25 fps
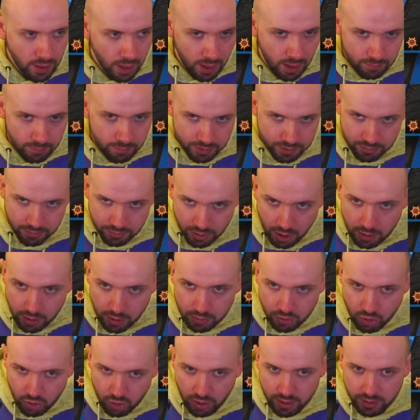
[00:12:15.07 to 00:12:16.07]
So don't
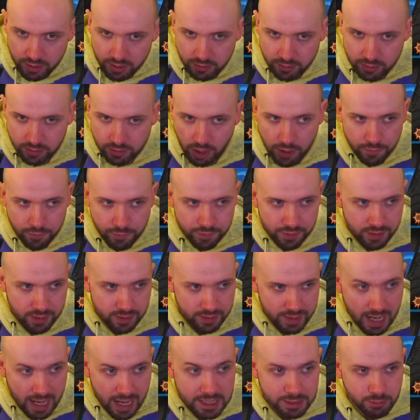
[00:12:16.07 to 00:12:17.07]
try and go for the
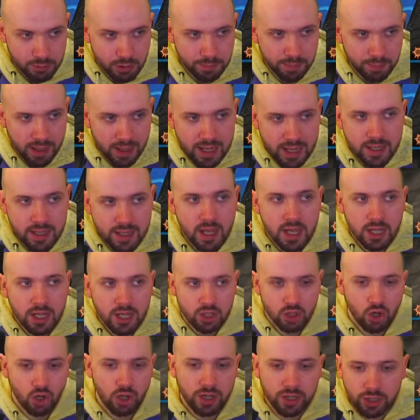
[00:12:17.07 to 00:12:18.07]
desperate play.
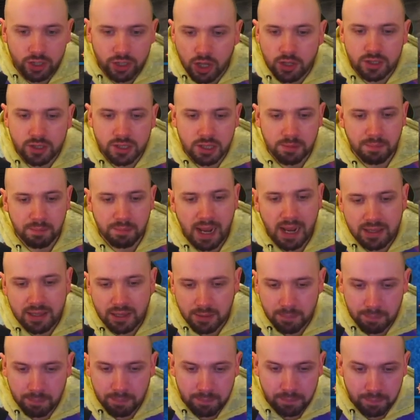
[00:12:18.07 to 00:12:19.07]
Try and go to the play that
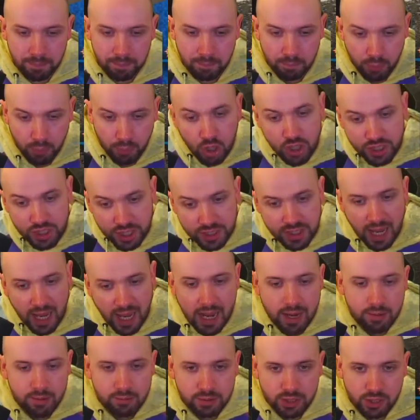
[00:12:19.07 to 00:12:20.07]
pushes
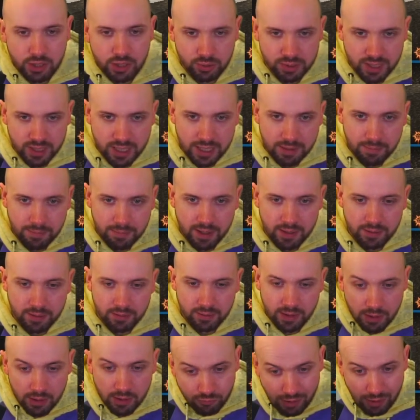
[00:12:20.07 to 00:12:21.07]
out to your teammate.
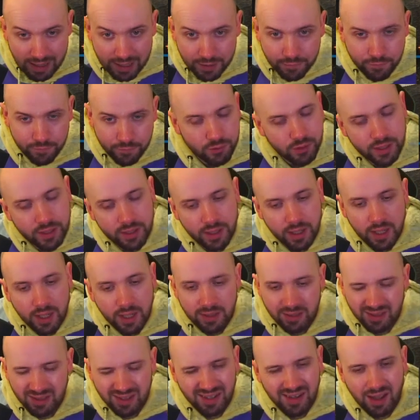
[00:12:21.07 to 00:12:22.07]
They're ready for it.
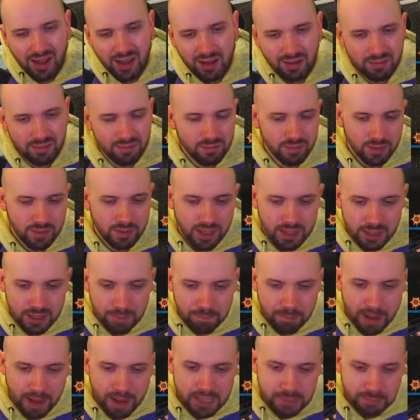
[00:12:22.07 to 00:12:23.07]
They're not in the
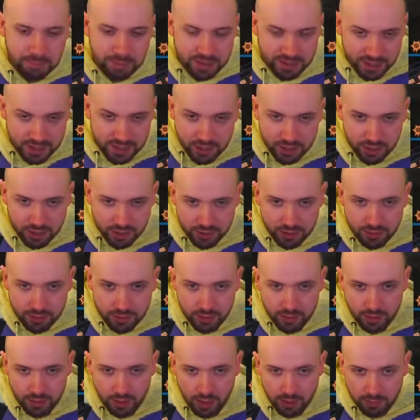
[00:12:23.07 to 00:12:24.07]
best position.
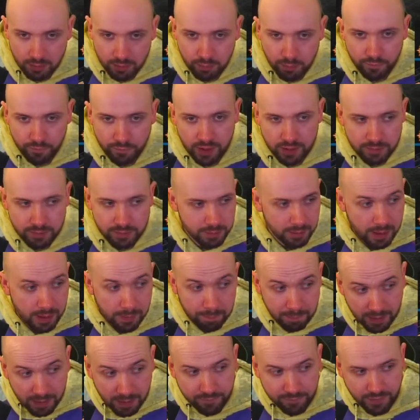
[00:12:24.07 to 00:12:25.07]
I'd prefer them to be a
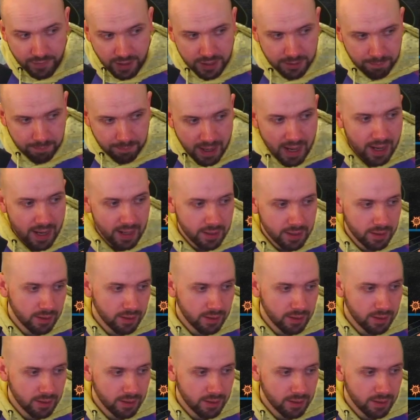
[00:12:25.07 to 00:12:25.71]
bit further back.